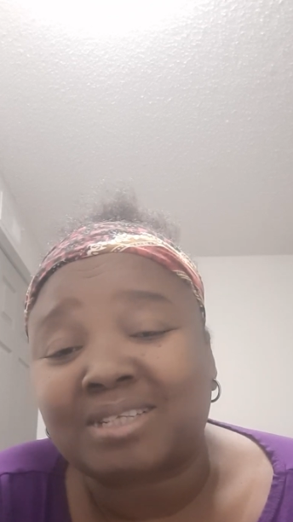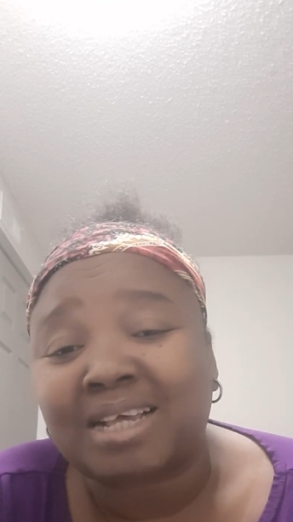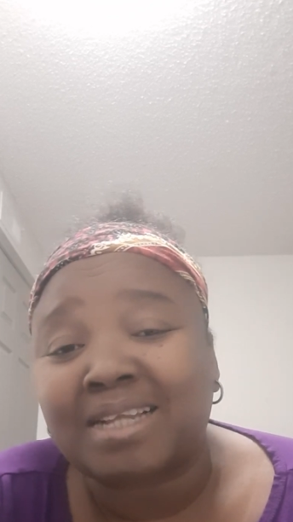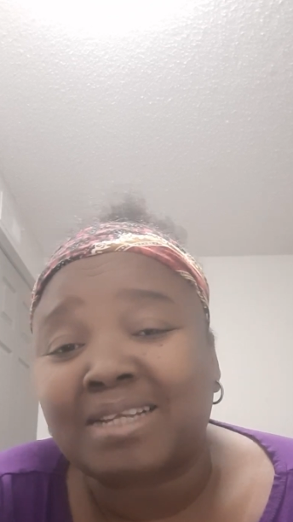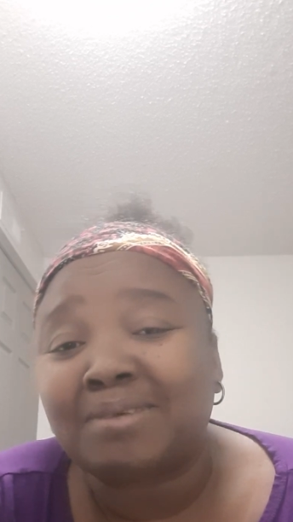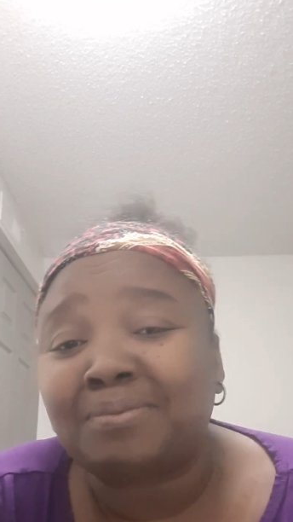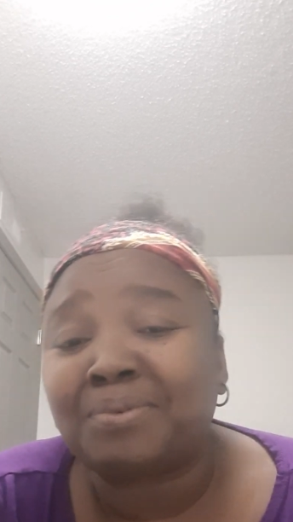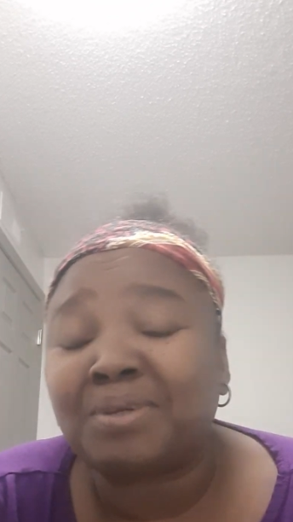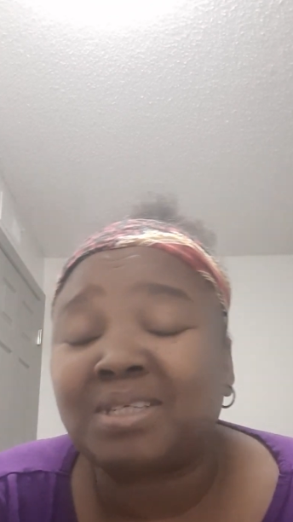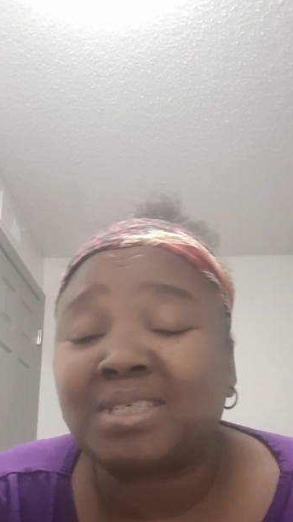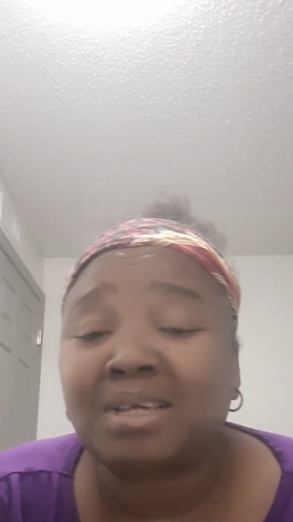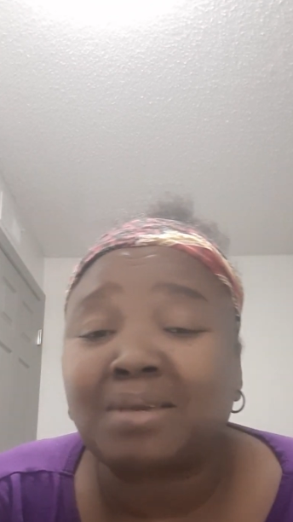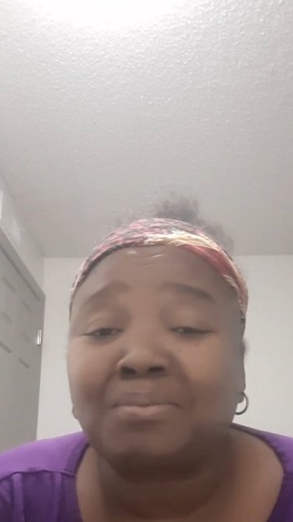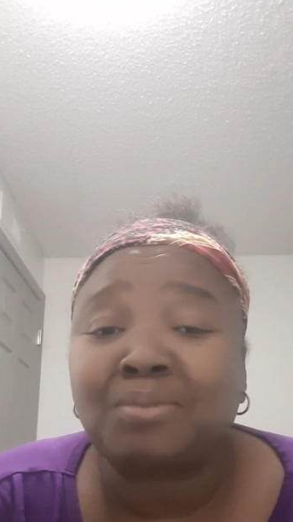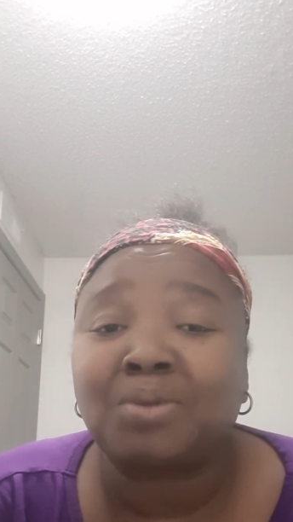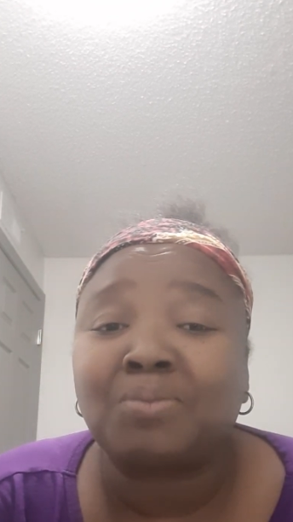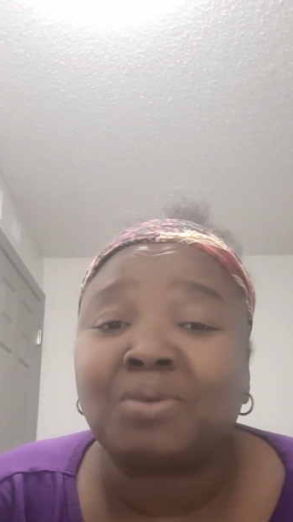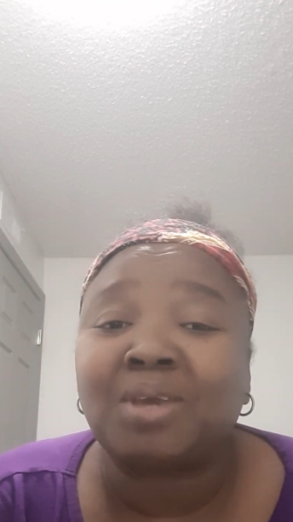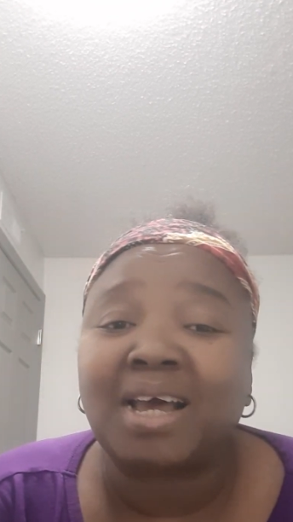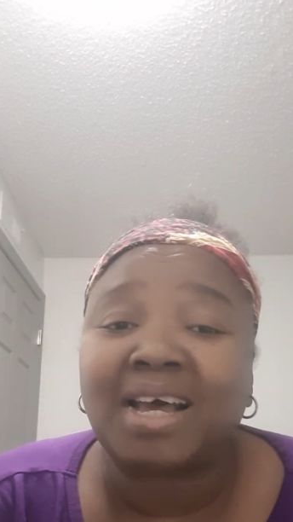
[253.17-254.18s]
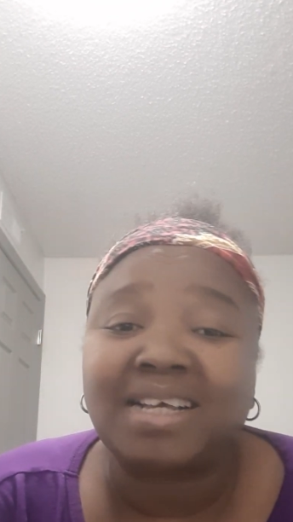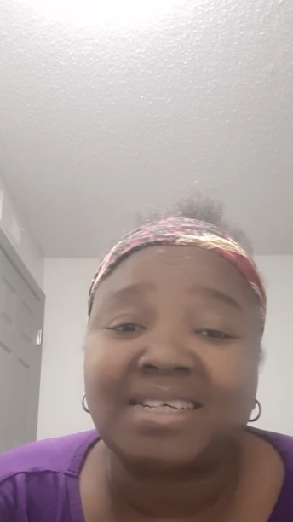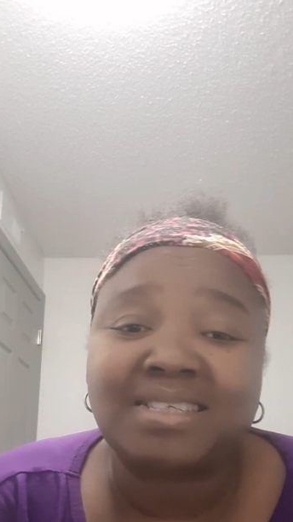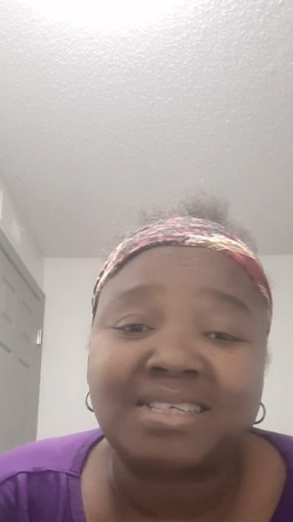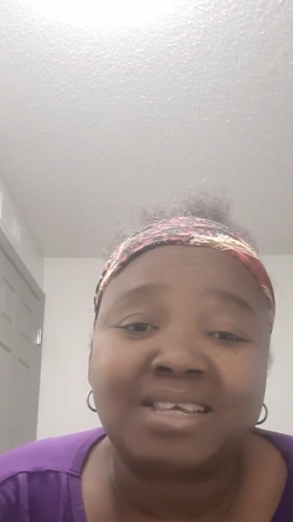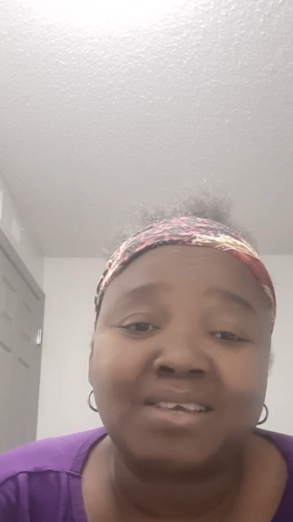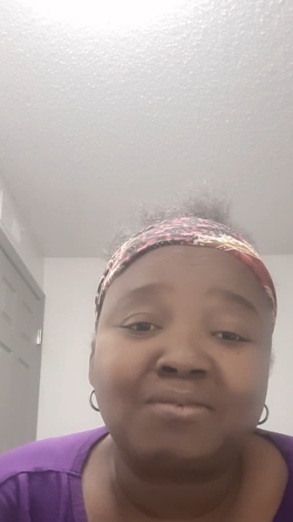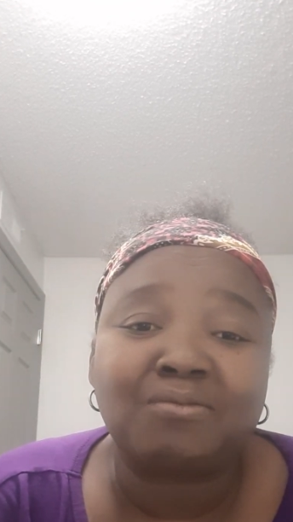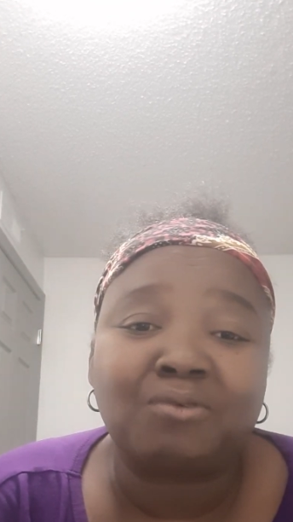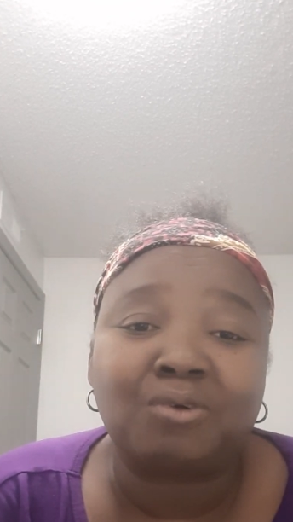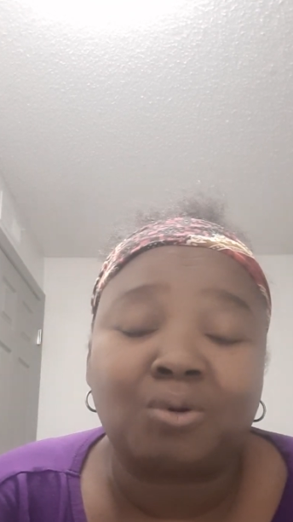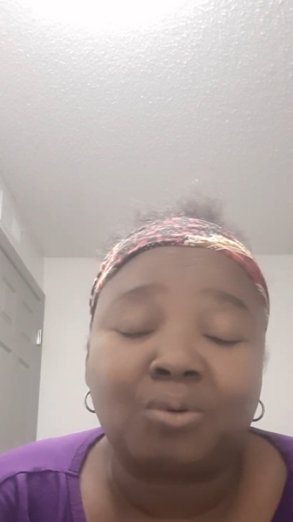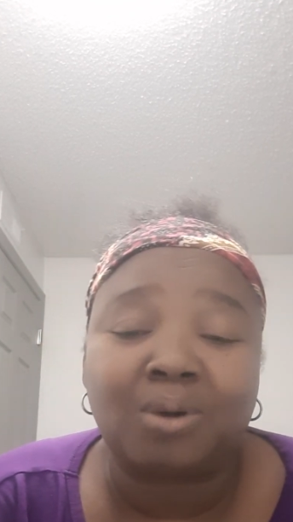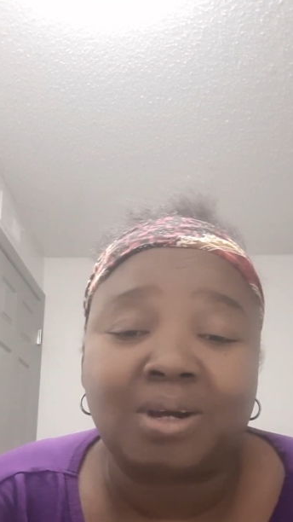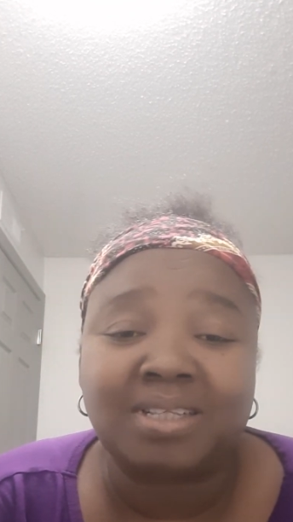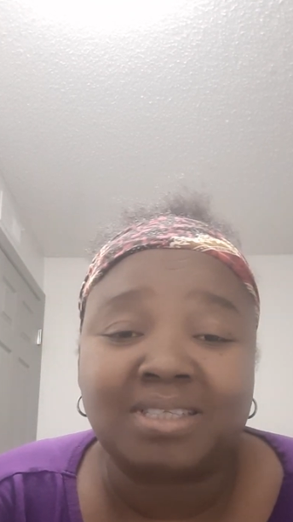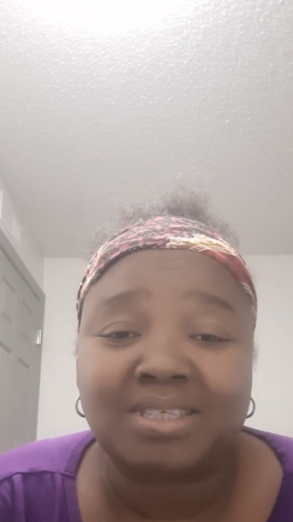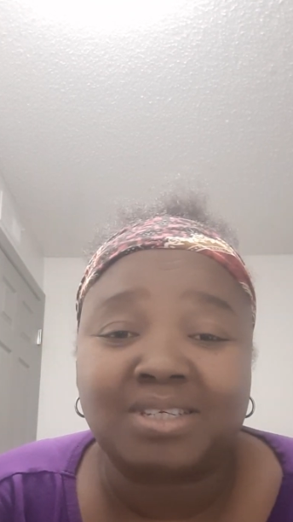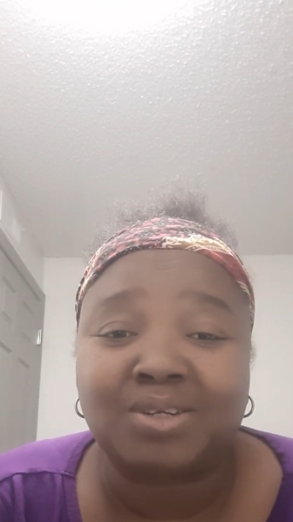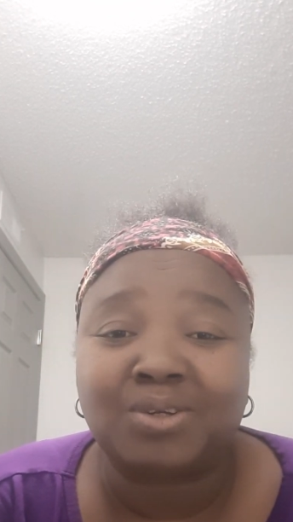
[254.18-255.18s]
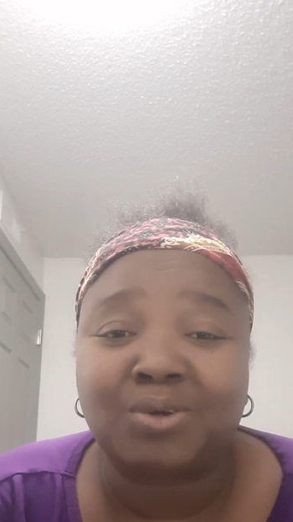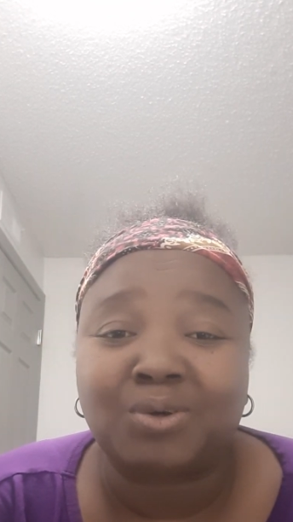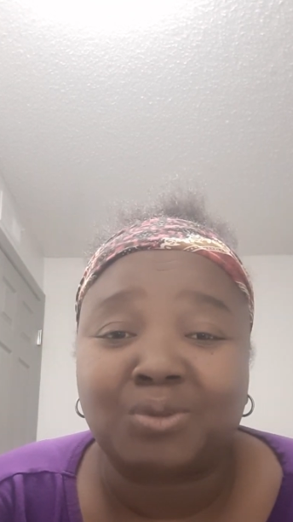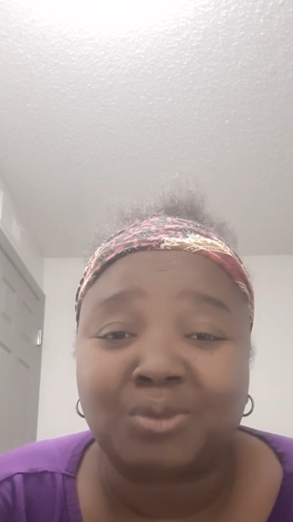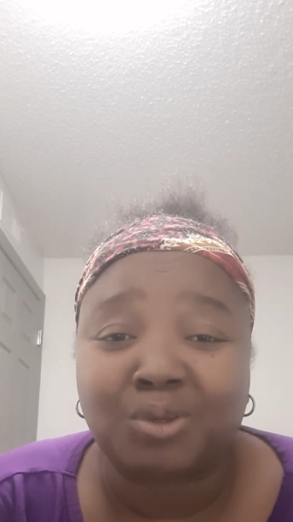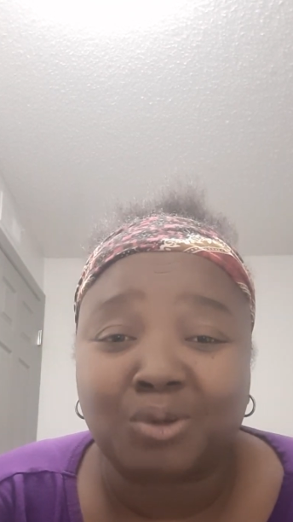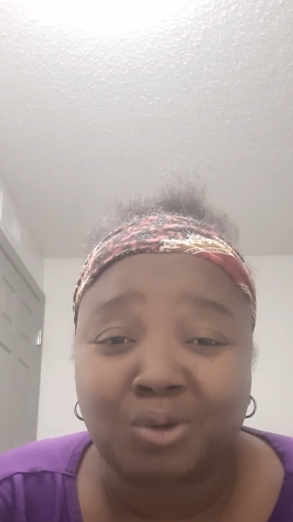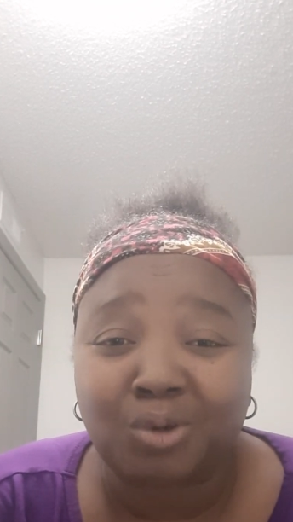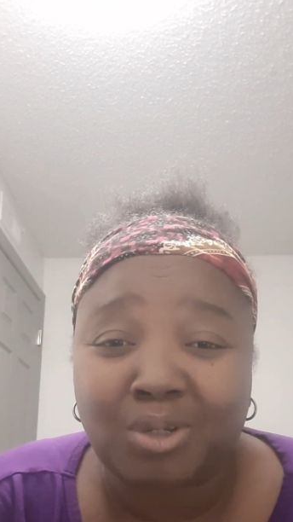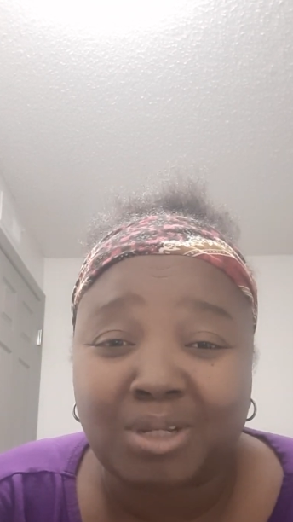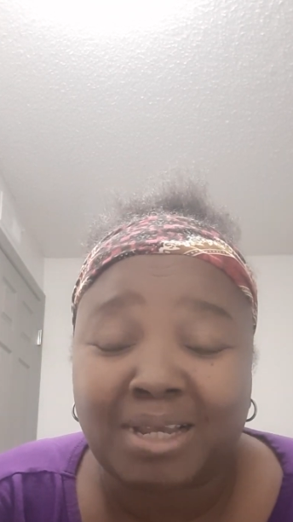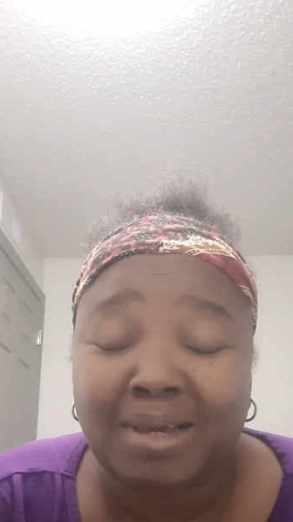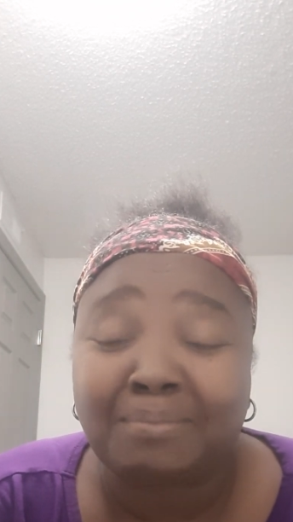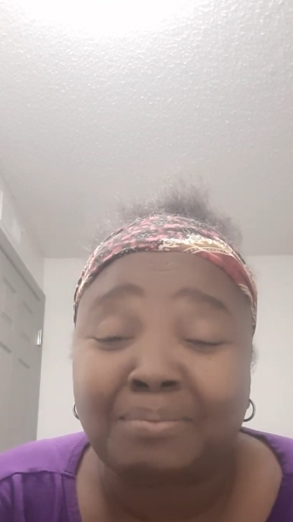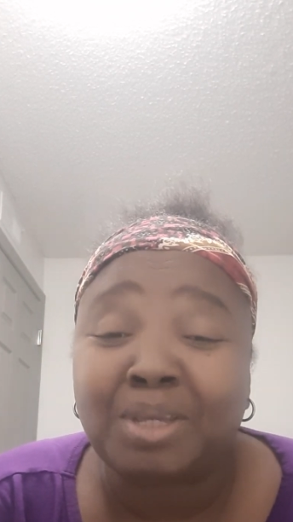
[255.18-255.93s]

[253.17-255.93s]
and the patient may be asking for one thing or the other.